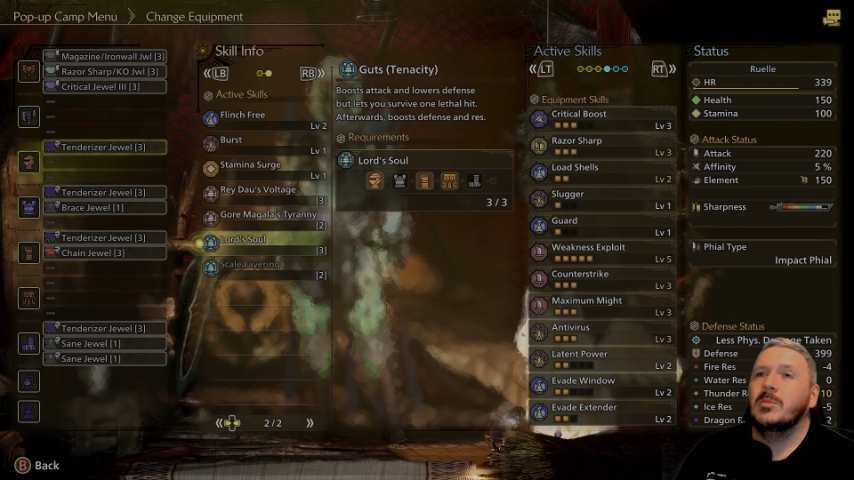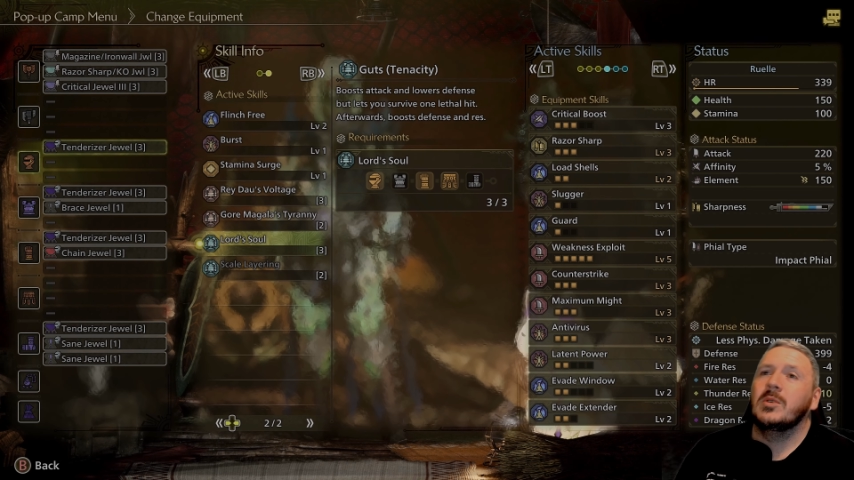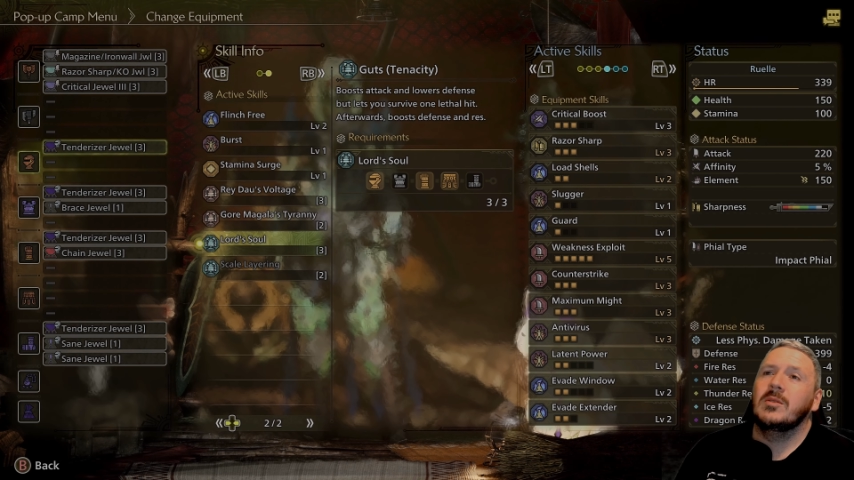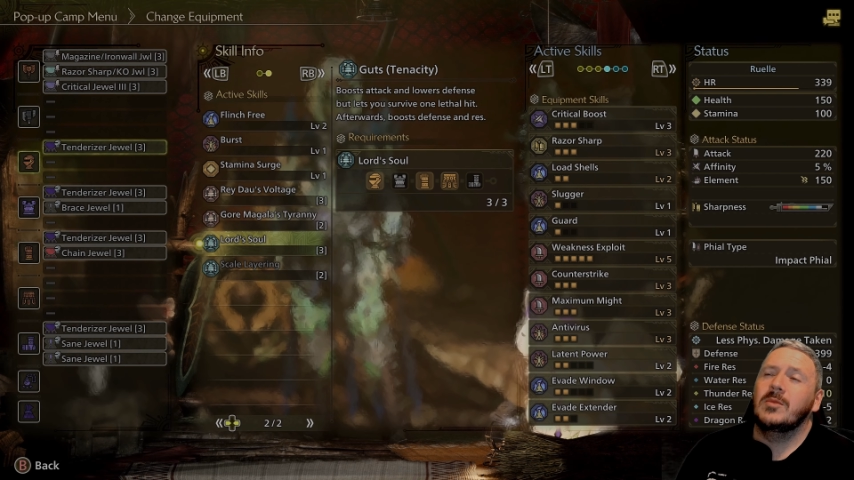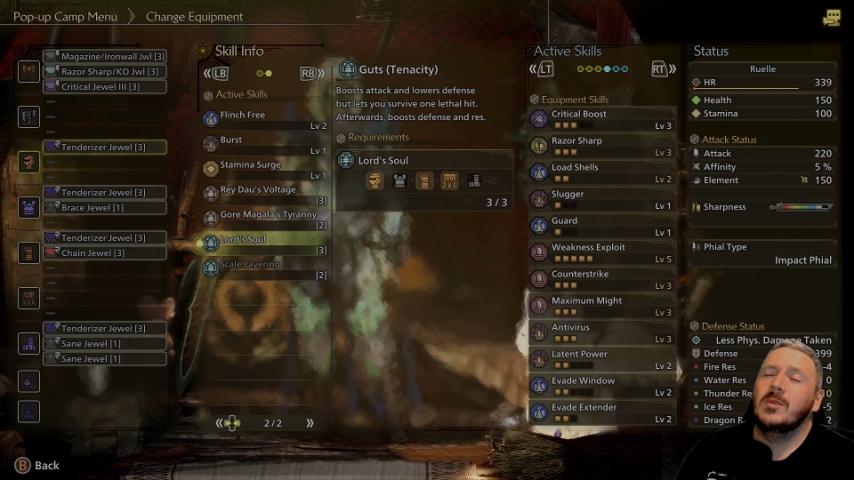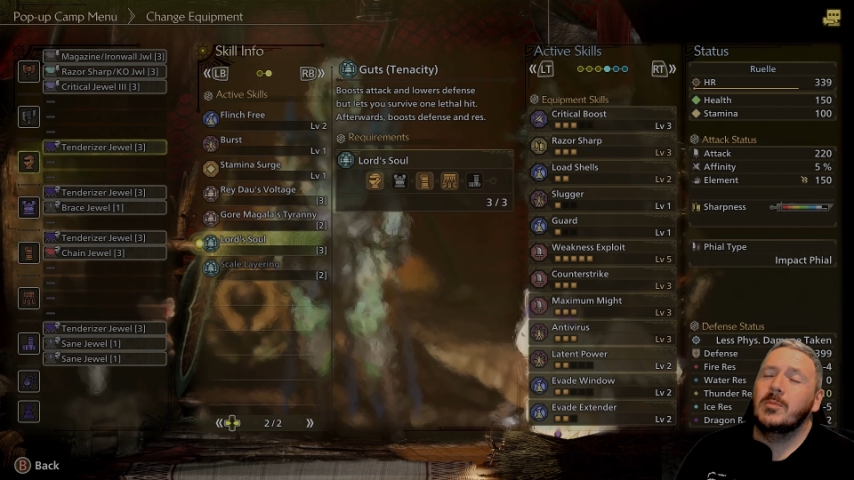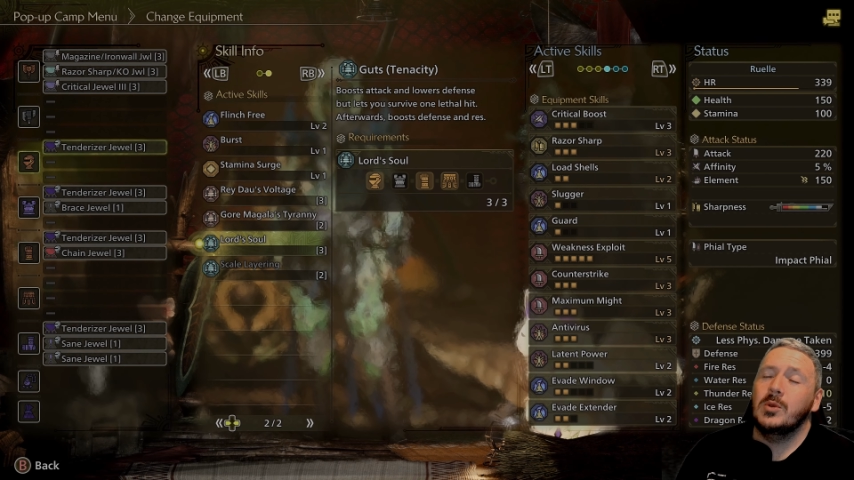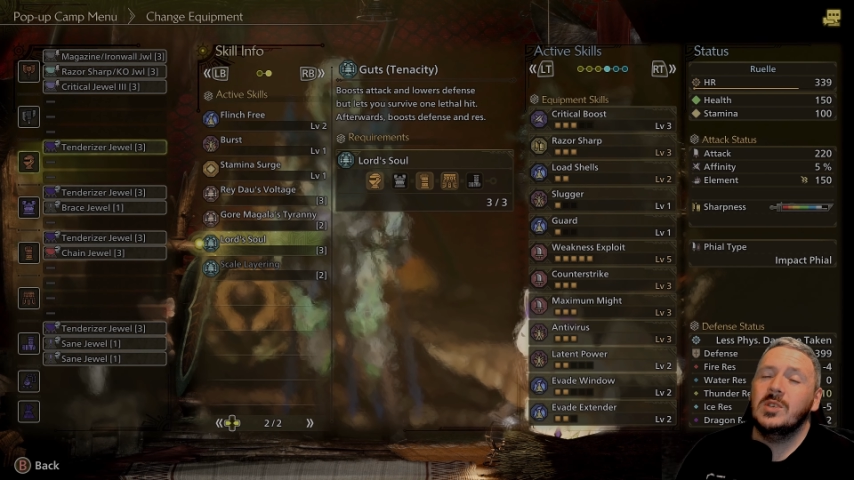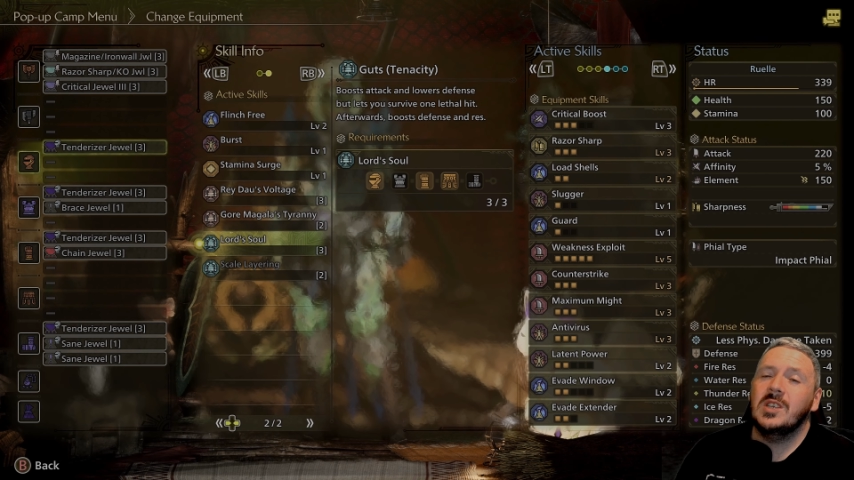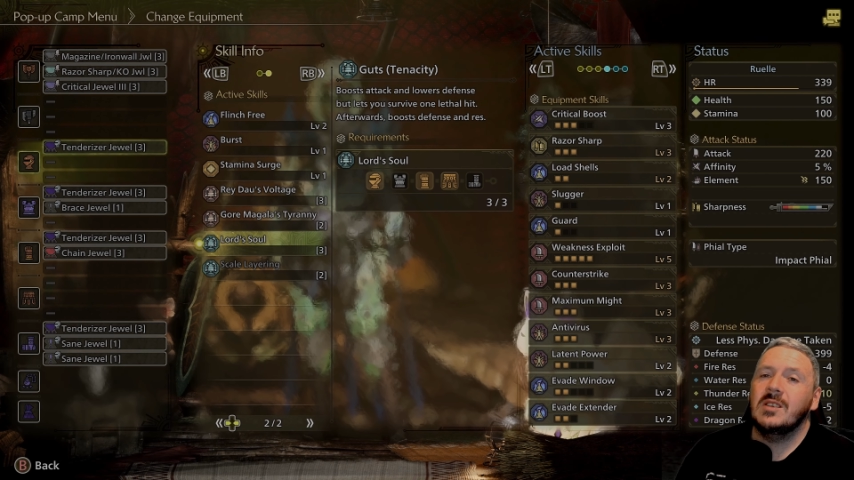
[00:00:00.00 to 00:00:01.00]
But the
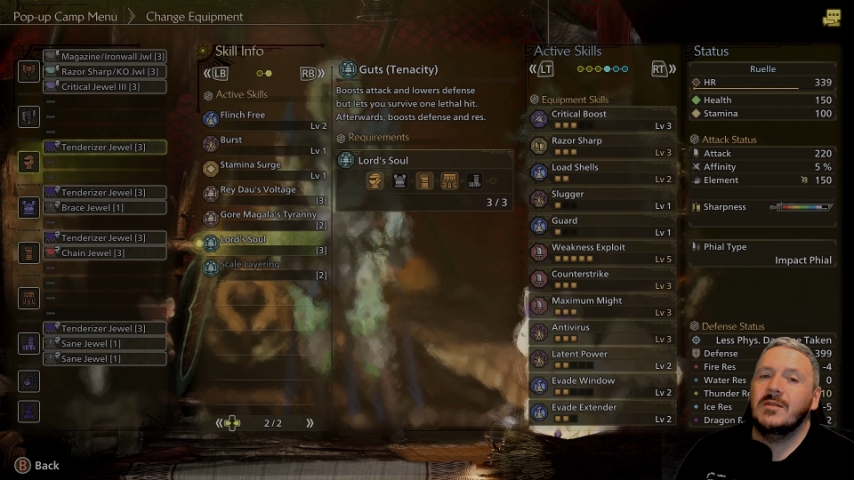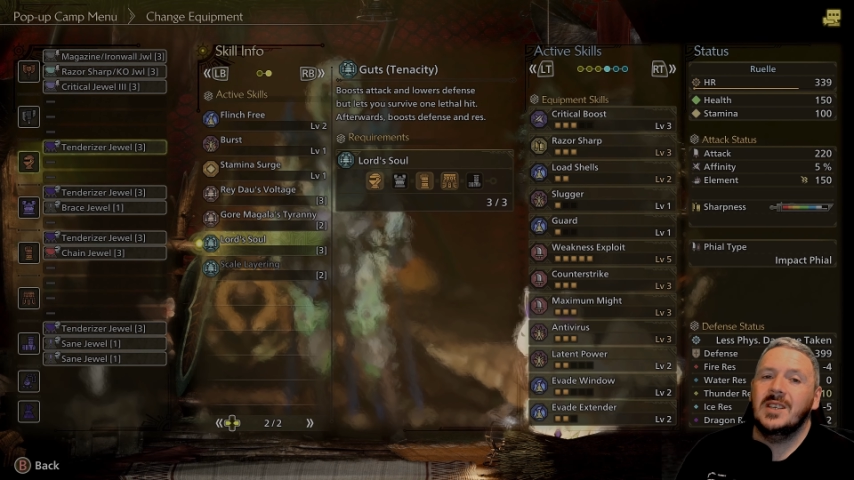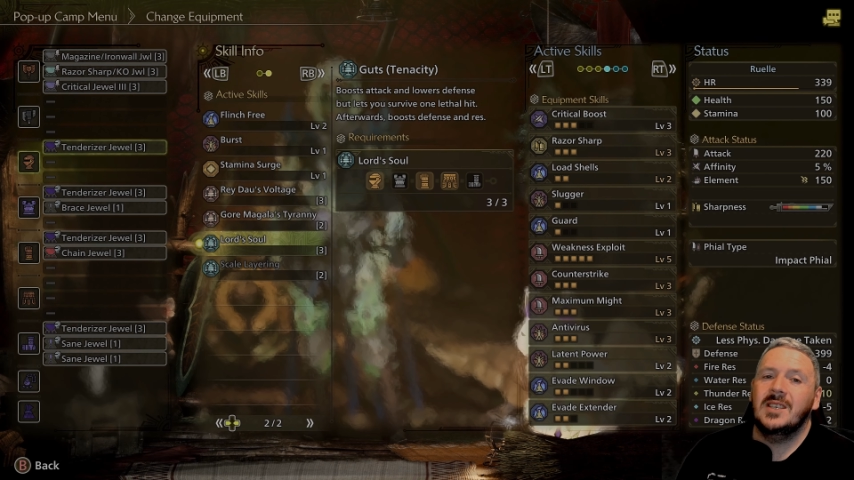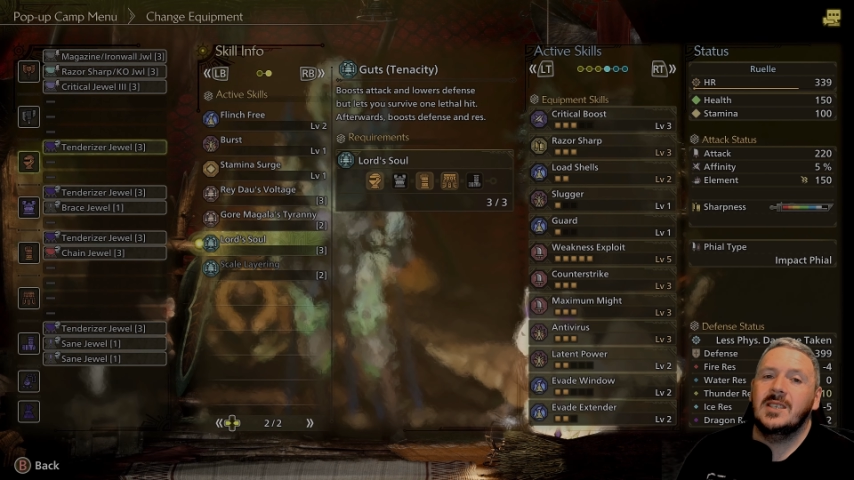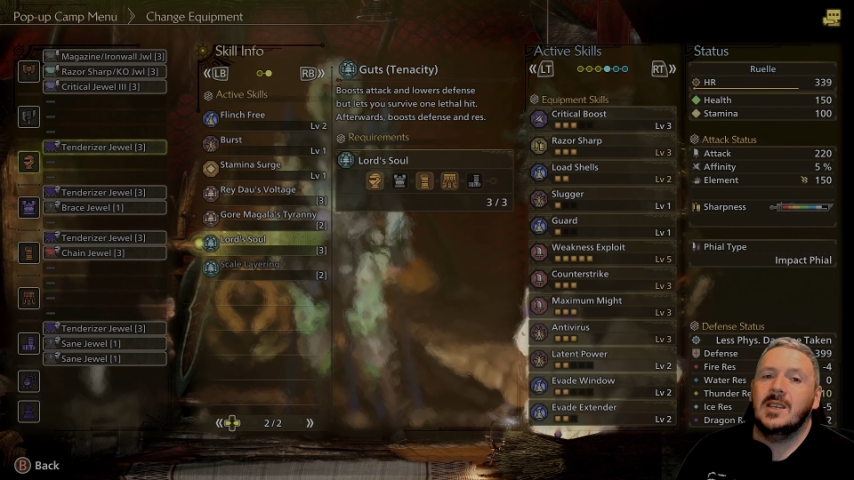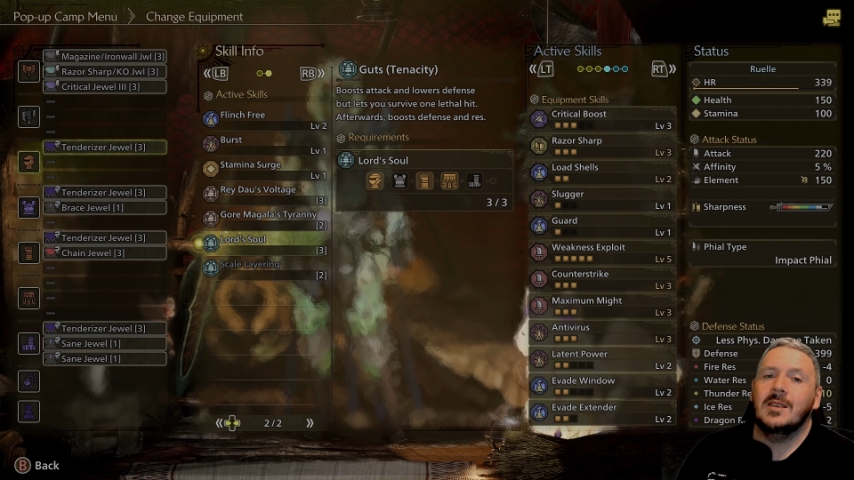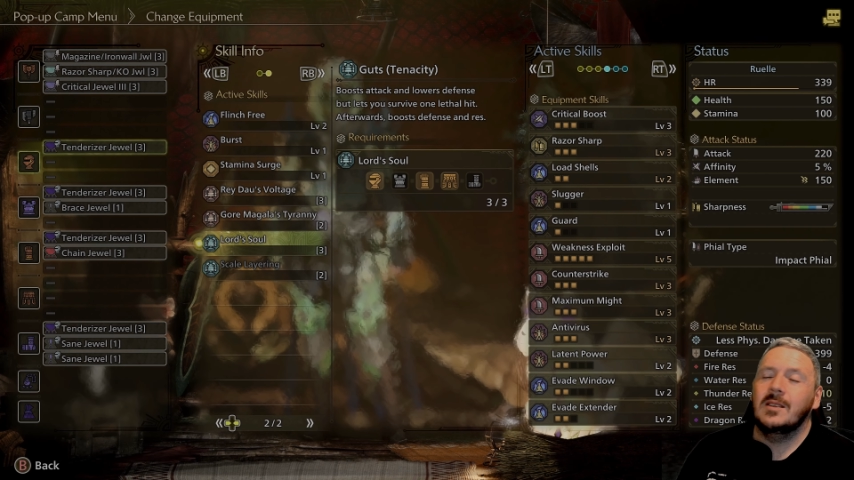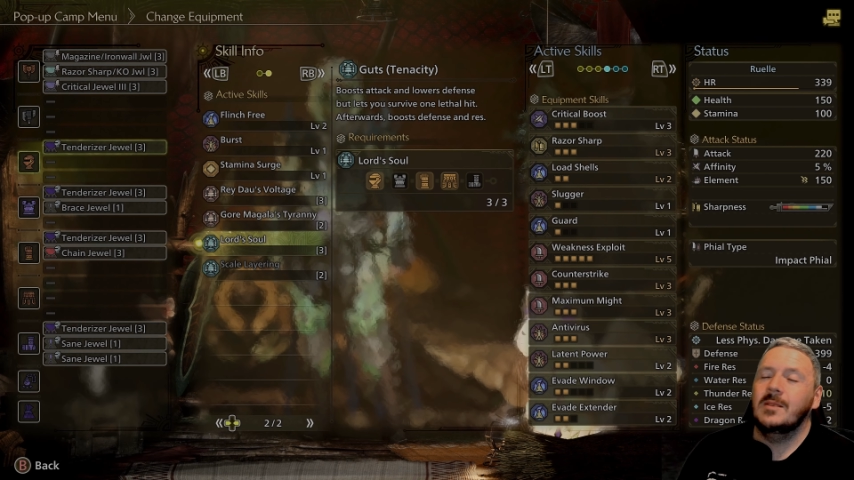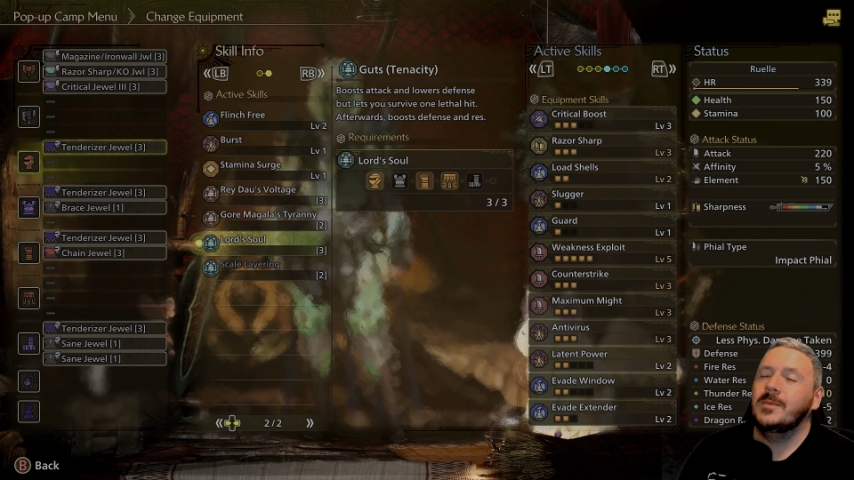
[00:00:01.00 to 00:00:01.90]
beauty of this skill